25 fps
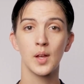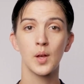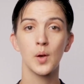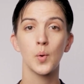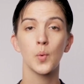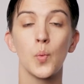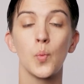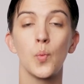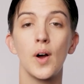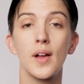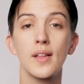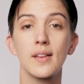
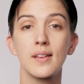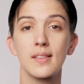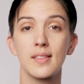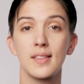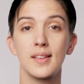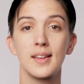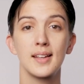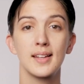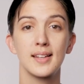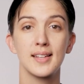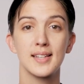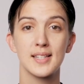One
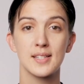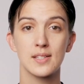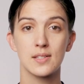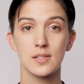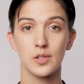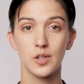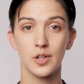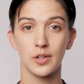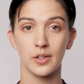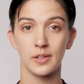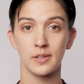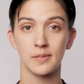thing is
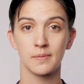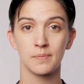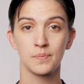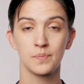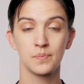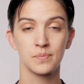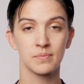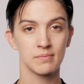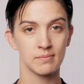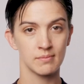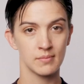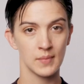certain,
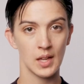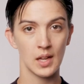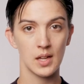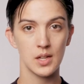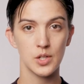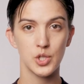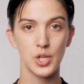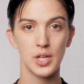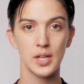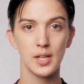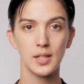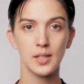
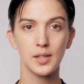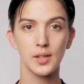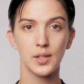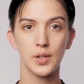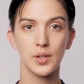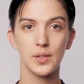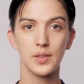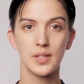she didn't learn